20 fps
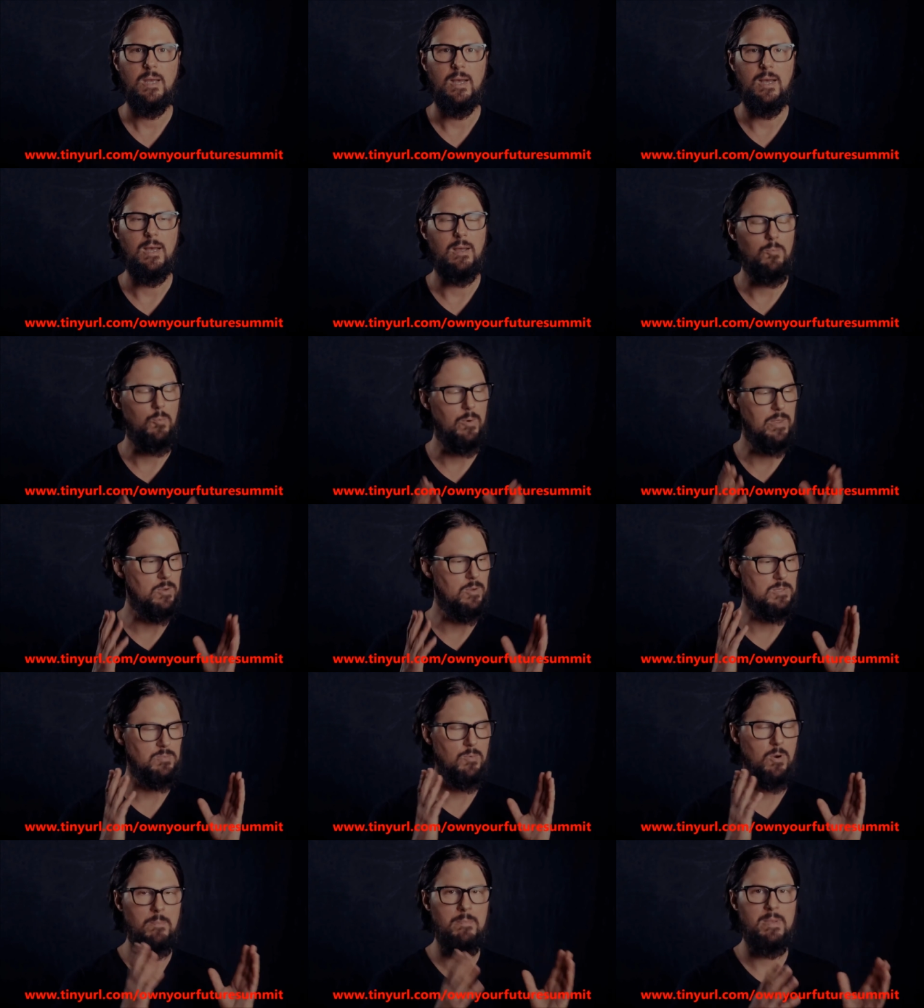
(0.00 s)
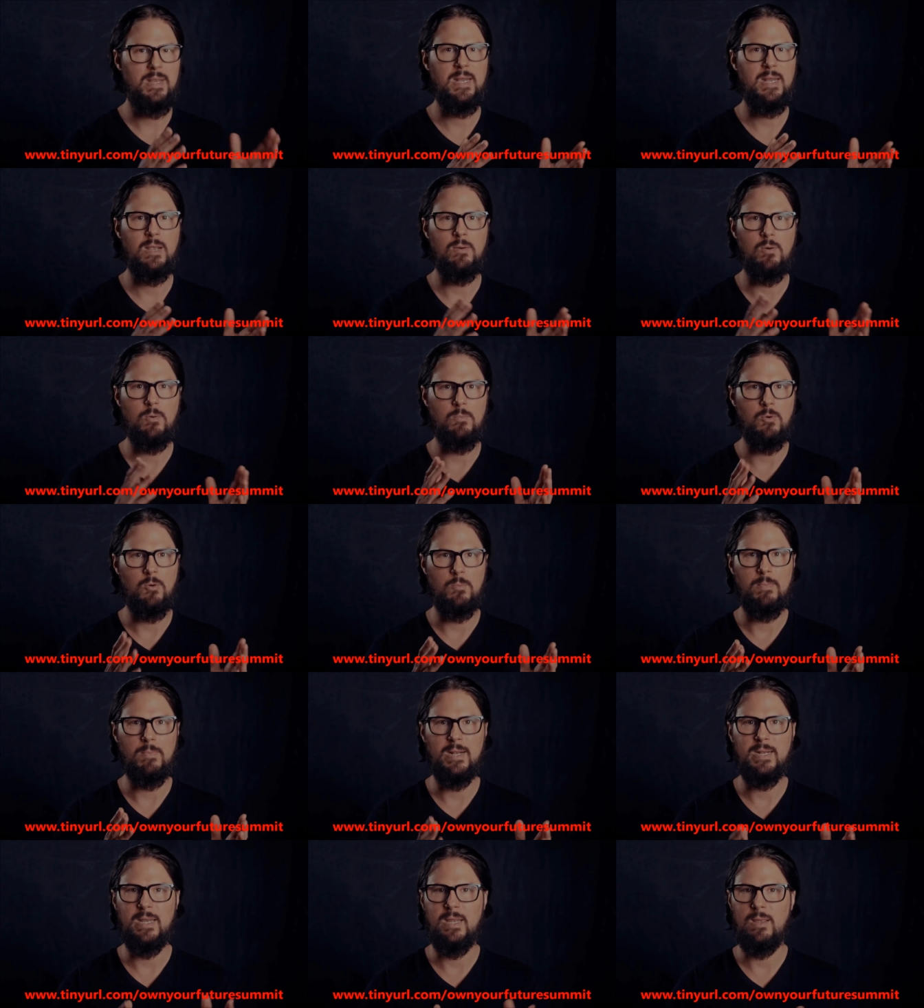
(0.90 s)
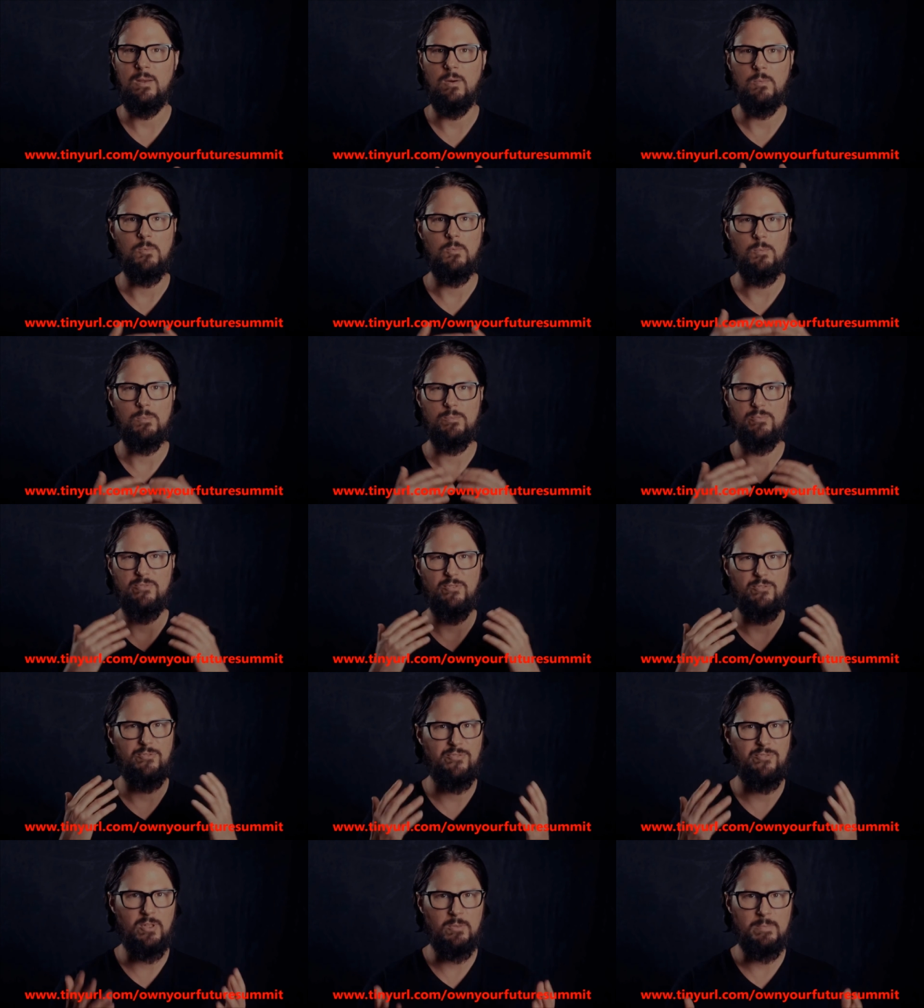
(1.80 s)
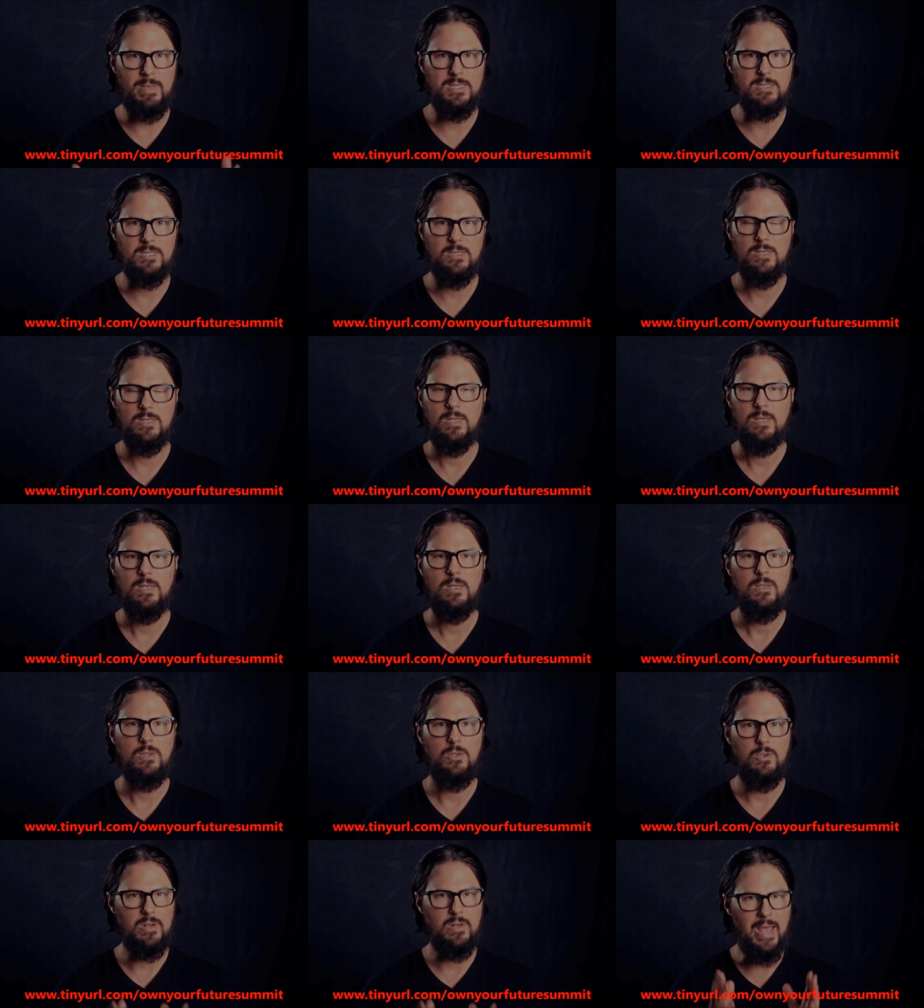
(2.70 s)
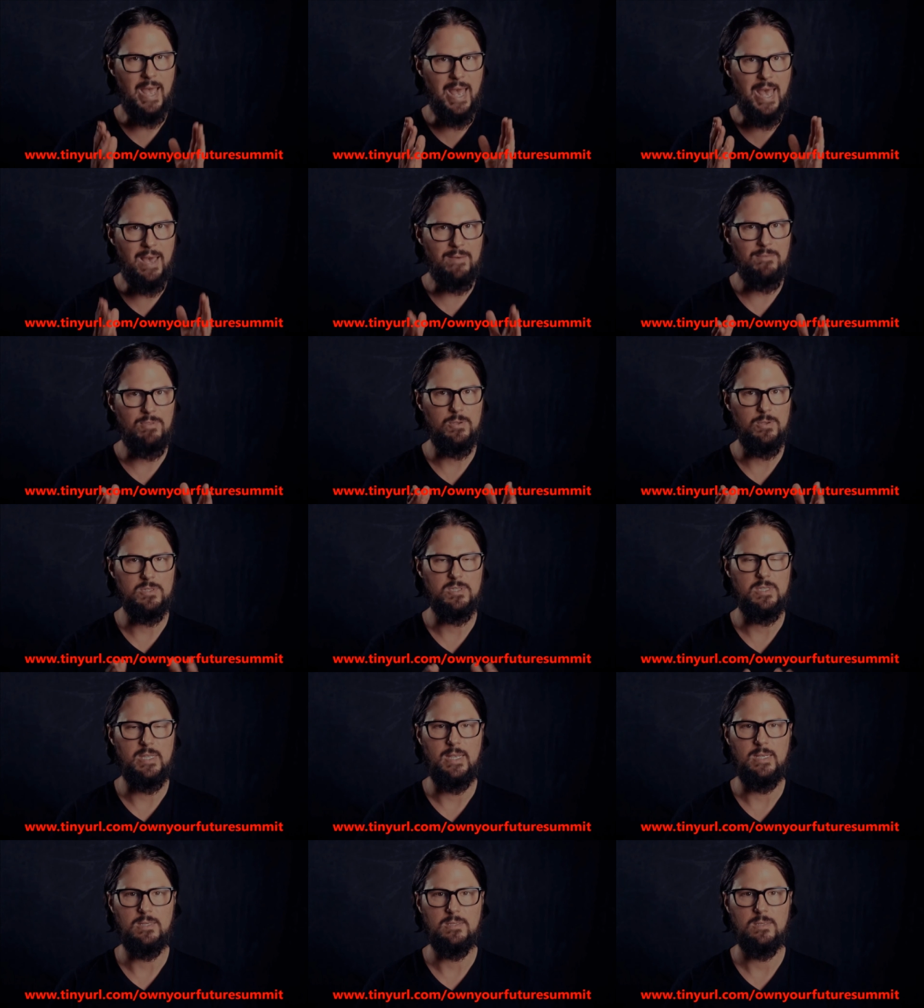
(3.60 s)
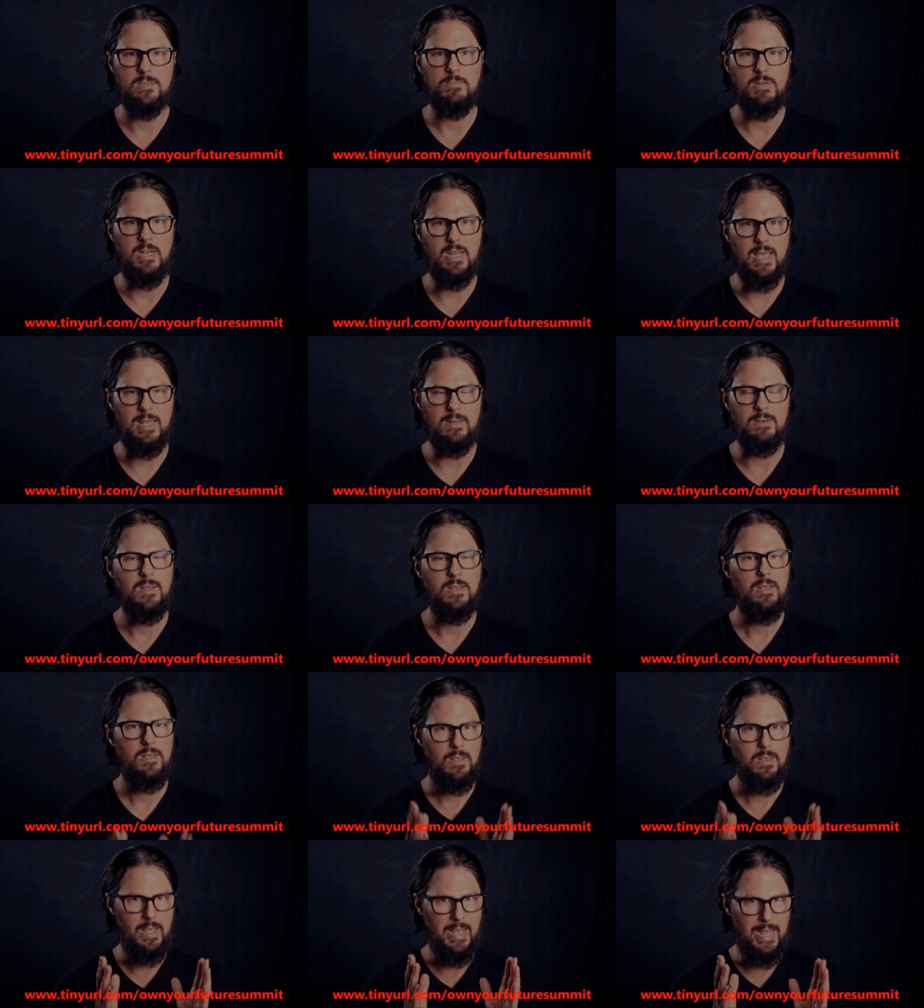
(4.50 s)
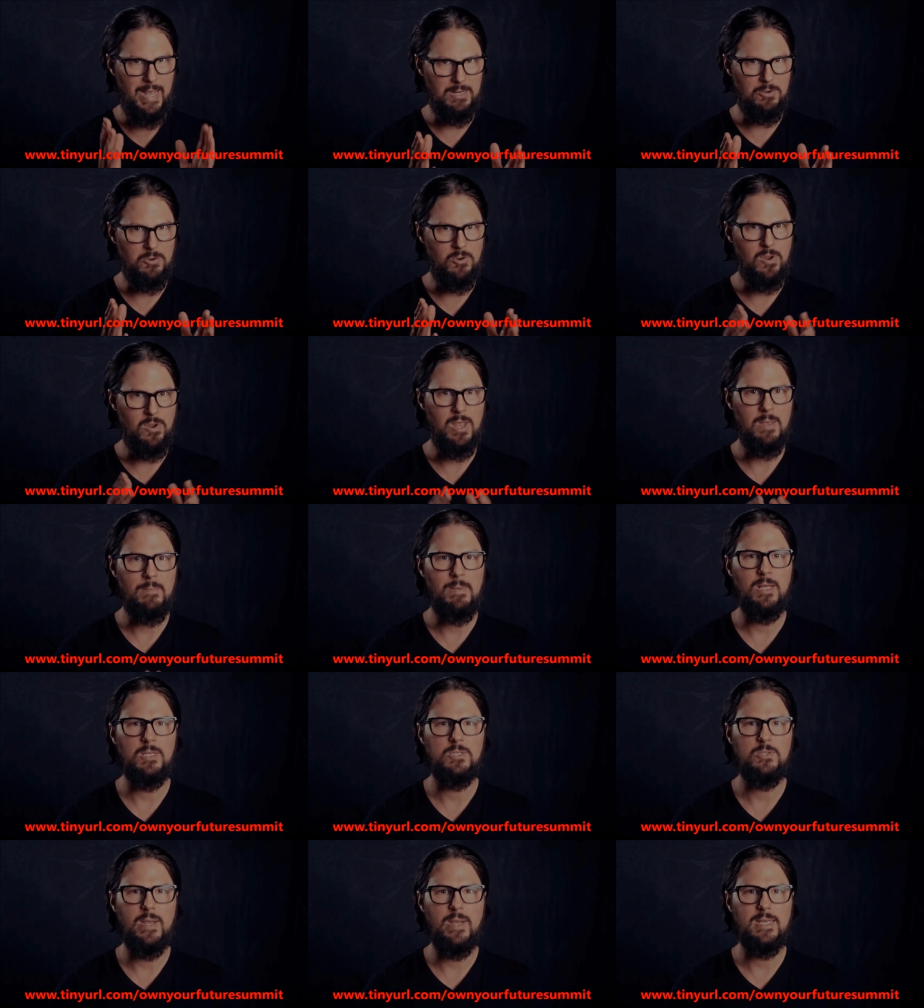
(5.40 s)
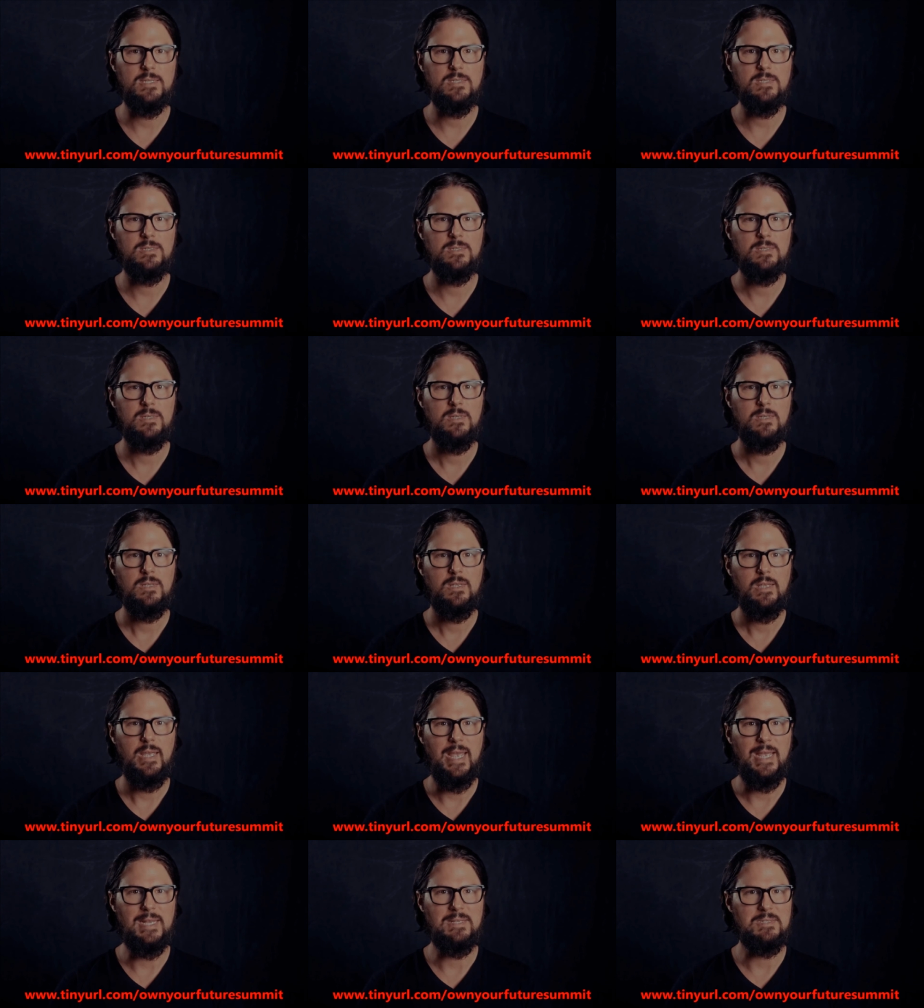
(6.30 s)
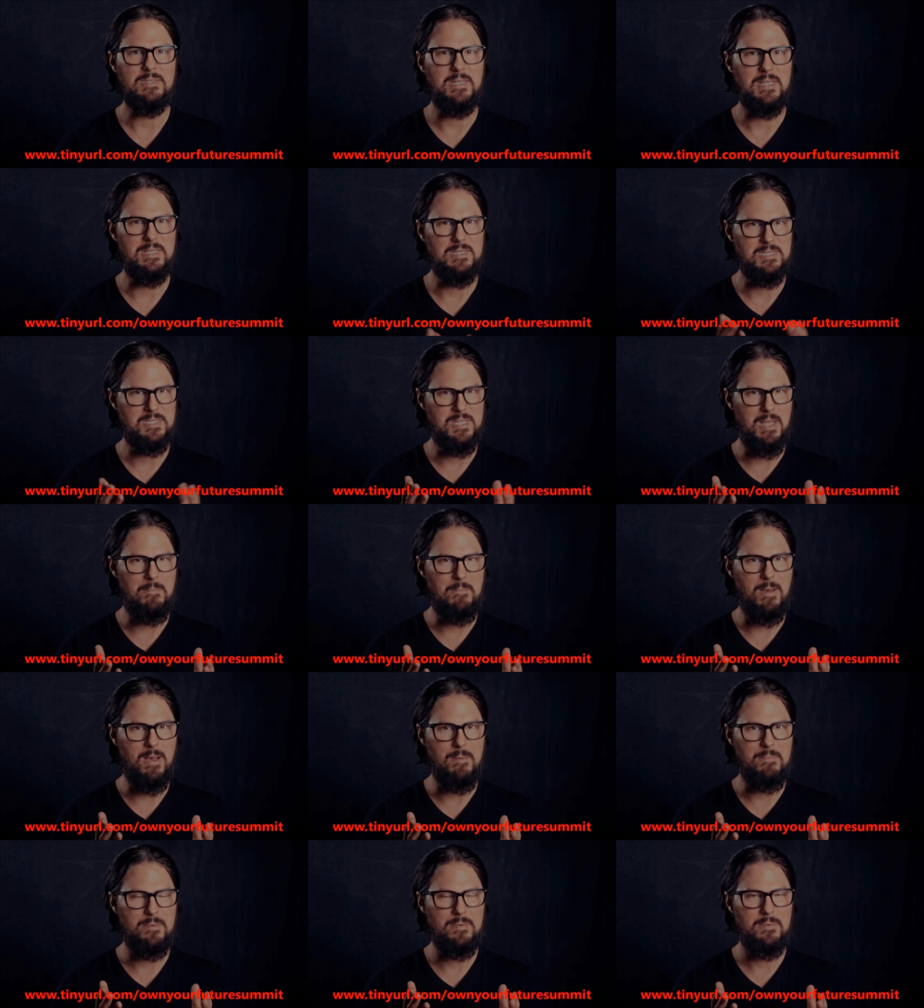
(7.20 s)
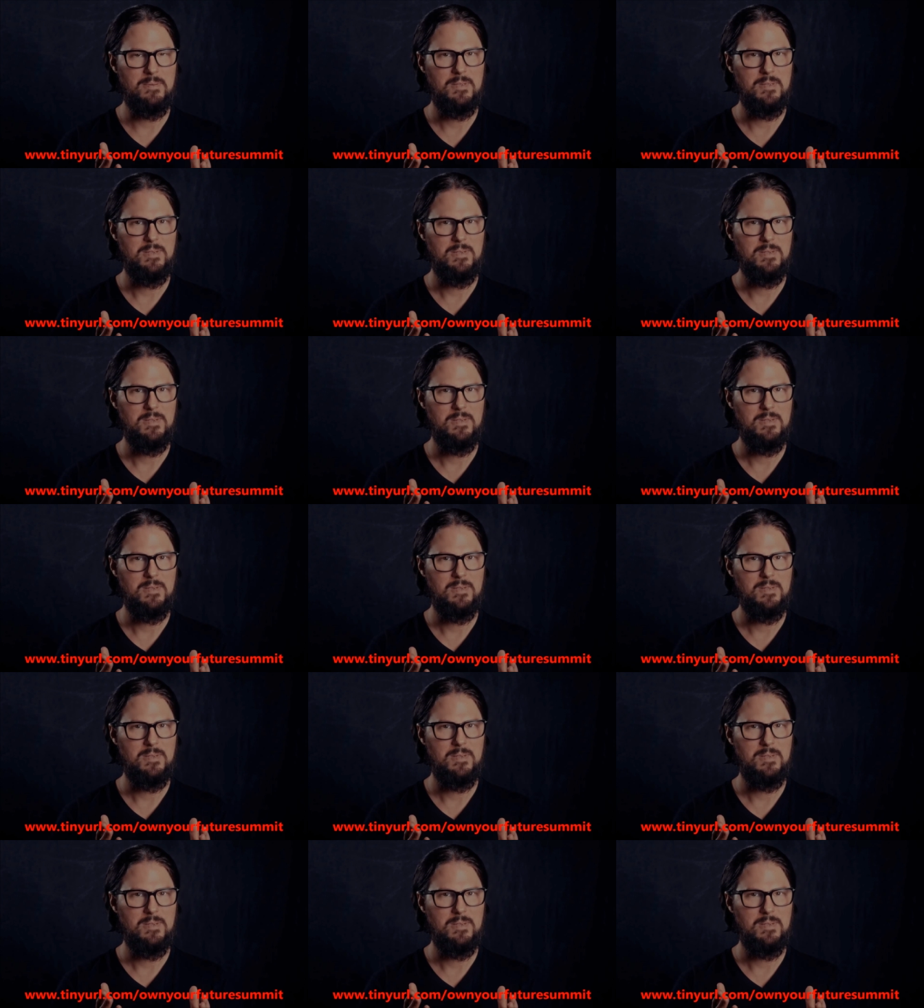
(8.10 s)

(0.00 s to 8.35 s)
Uh, whether it's more meaning or more money or more fulfillment, you can have those things. But again, enter your email address and, and step up